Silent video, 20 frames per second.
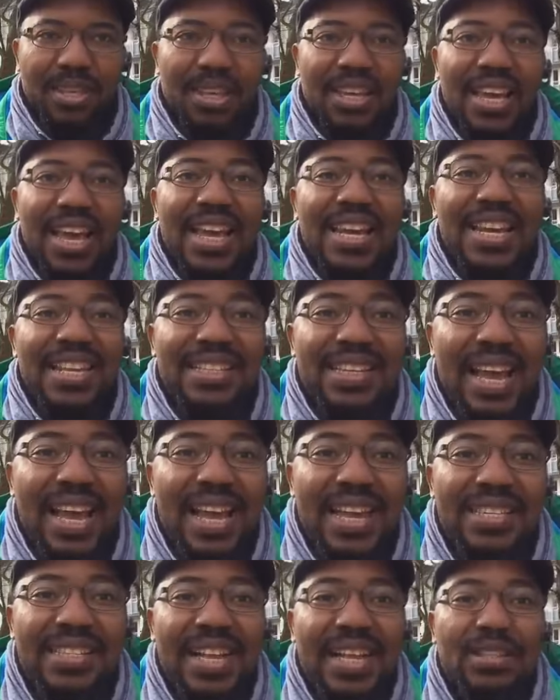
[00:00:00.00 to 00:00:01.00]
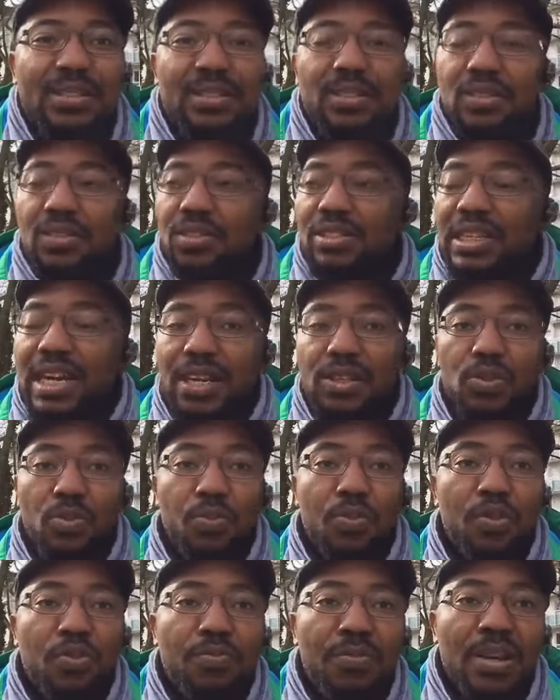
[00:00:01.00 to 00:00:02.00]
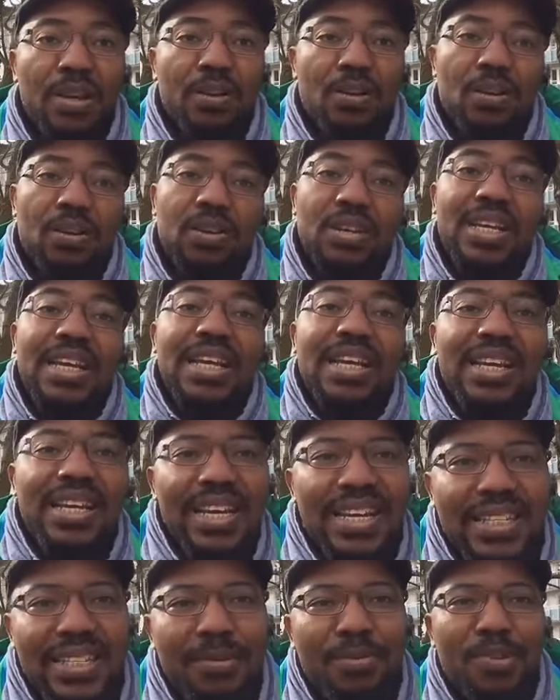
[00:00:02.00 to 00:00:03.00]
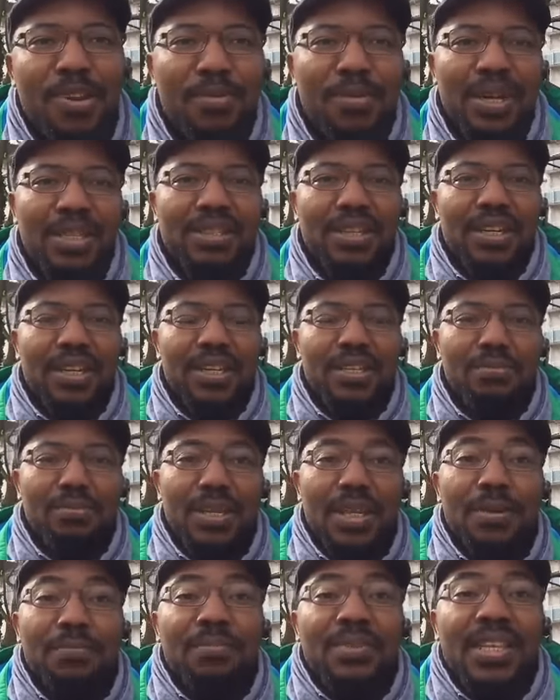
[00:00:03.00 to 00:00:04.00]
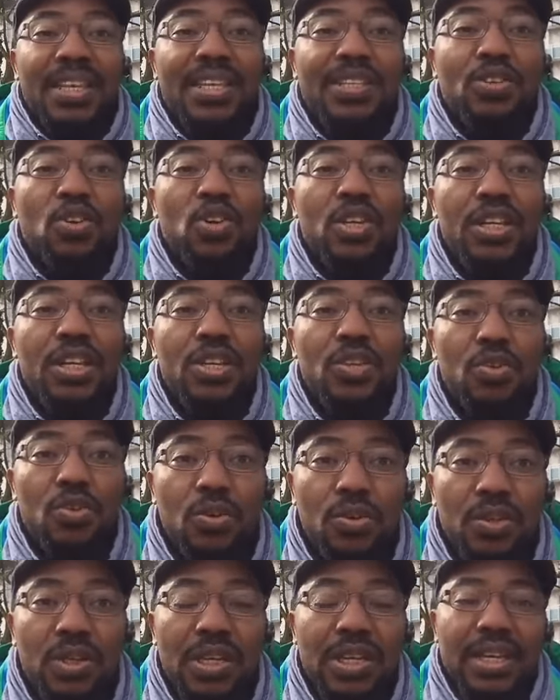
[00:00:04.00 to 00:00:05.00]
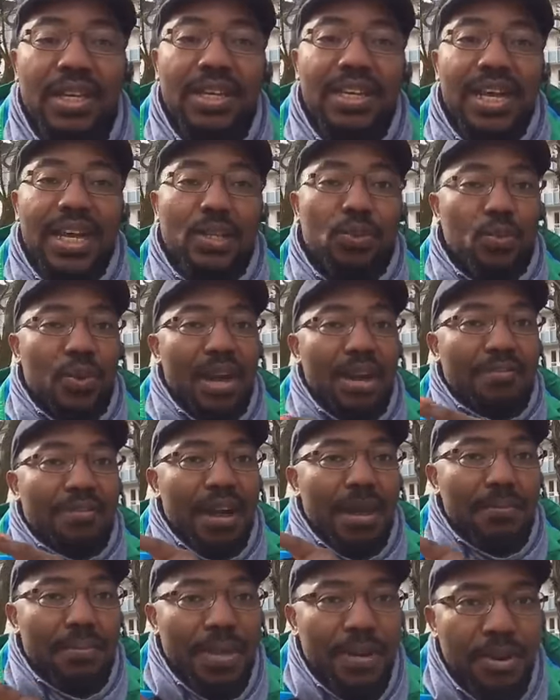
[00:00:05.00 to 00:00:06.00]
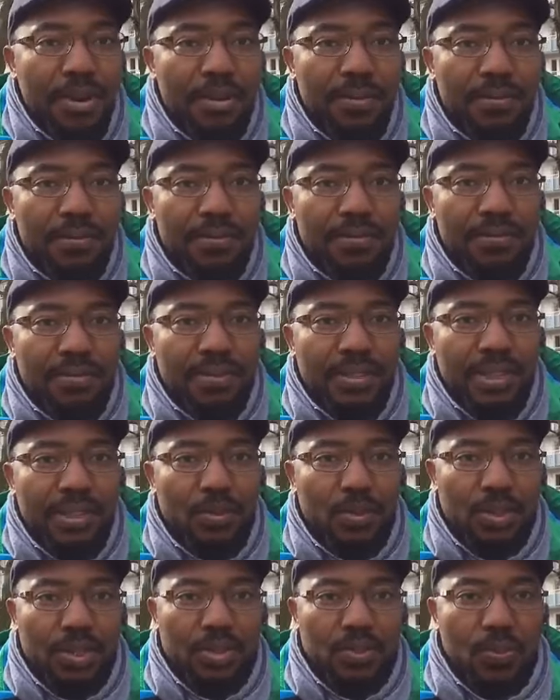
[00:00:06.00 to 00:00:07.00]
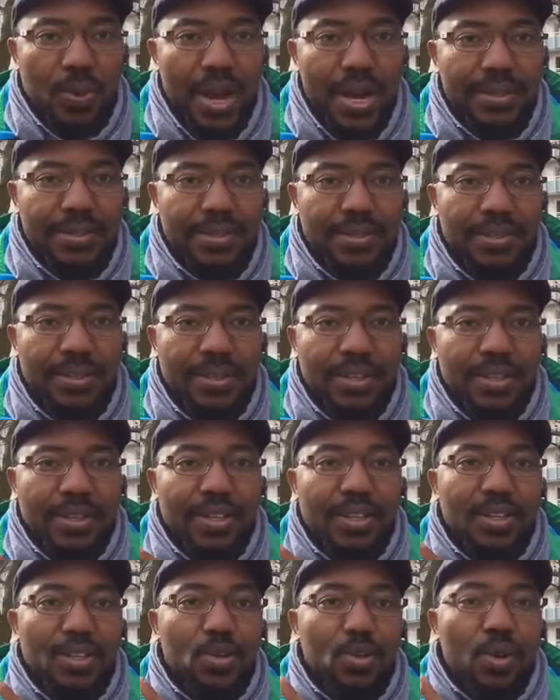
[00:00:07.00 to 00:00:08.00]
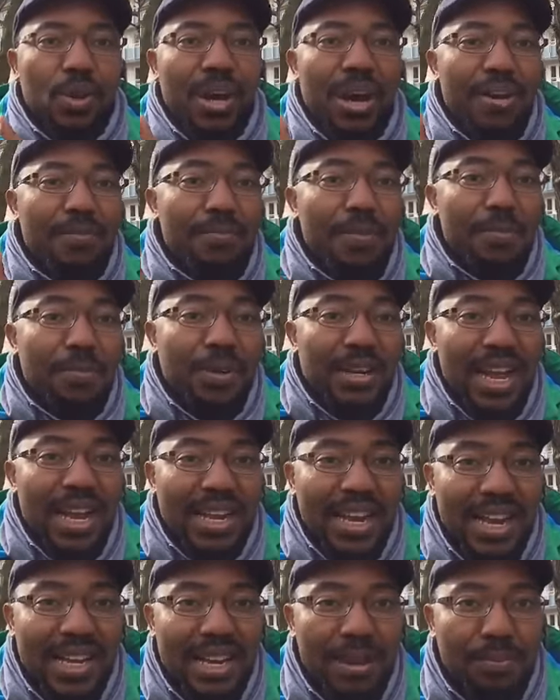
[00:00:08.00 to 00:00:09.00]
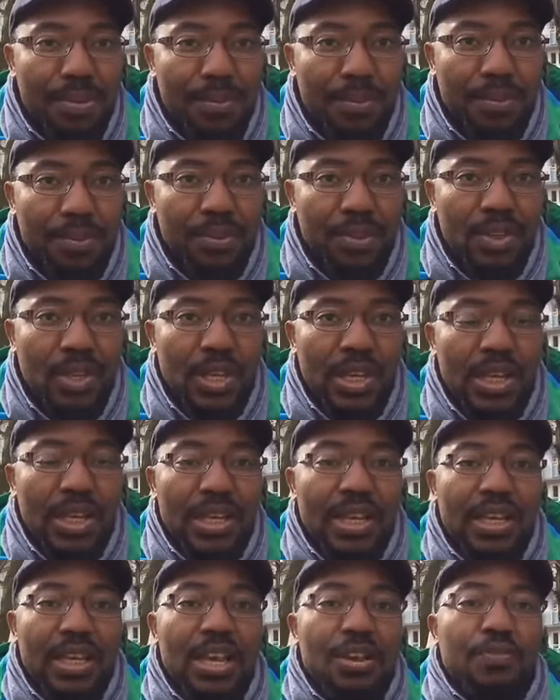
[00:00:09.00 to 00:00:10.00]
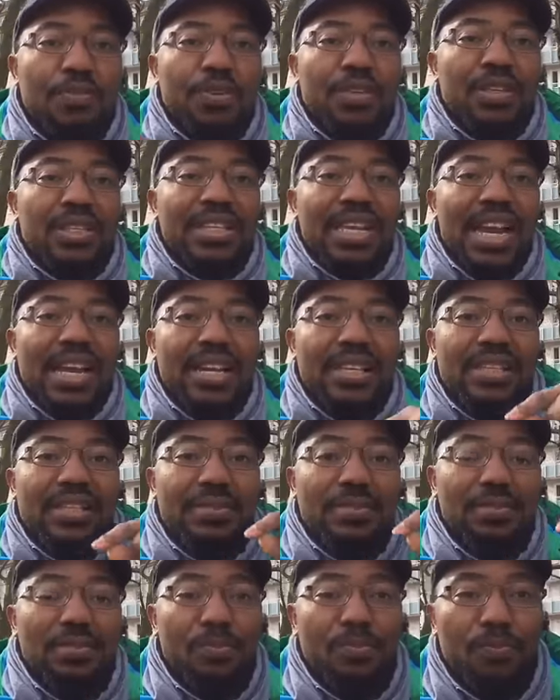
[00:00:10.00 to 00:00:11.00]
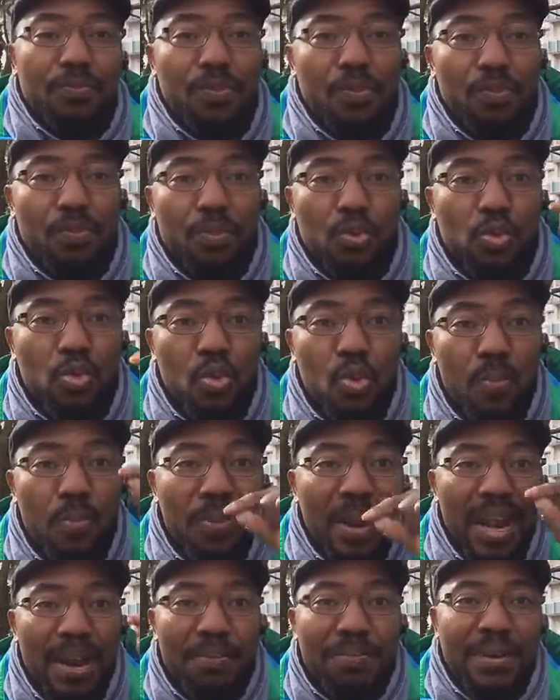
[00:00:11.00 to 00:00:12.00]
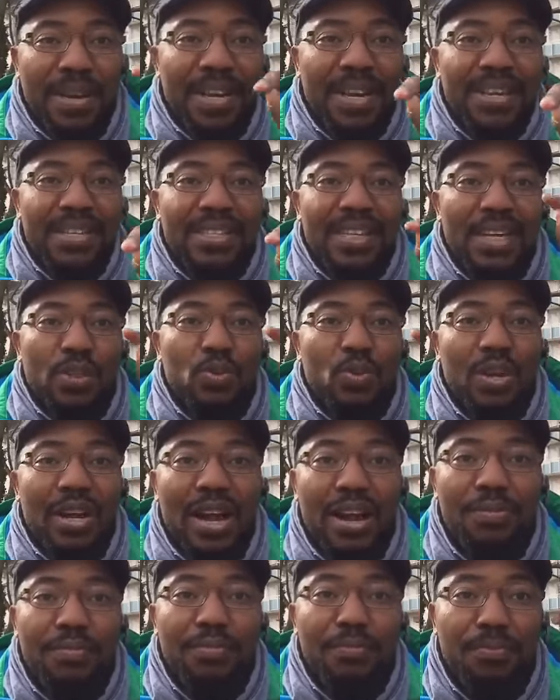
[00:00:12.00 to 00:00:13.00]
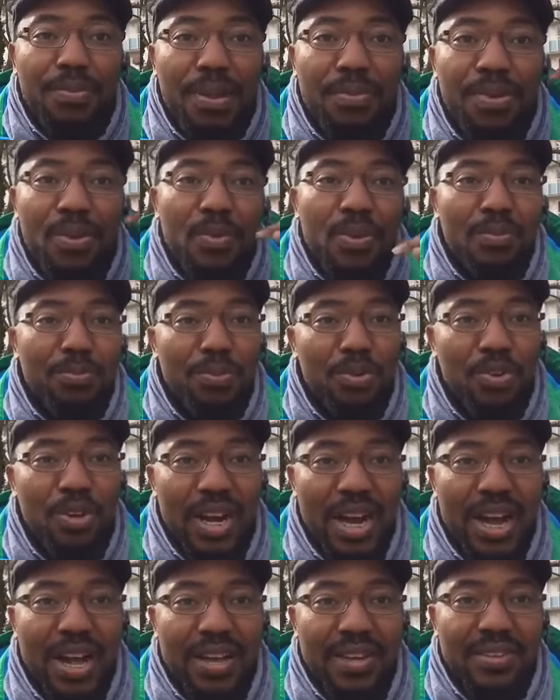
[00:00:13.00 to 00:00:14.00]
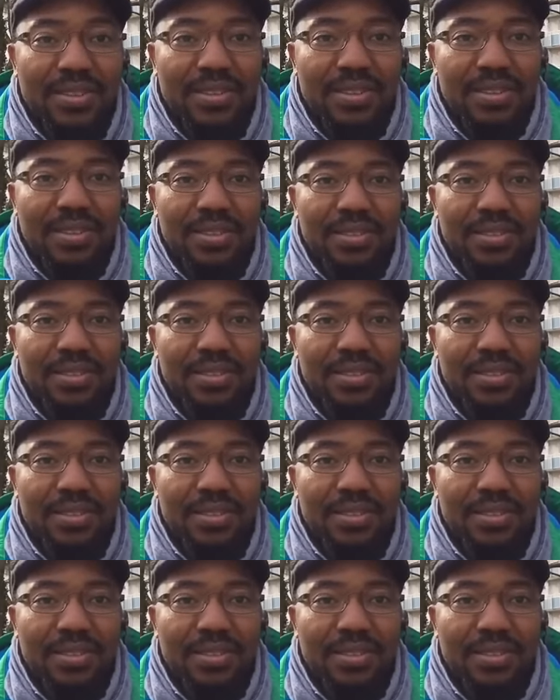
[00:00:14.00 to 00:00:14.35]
Any science that try to prove me wrong, let him come and challenge me. It's only you that will have albino, which is white. You will have people like Arab people. Even there is 2 black parents that will have baby with blue eyes.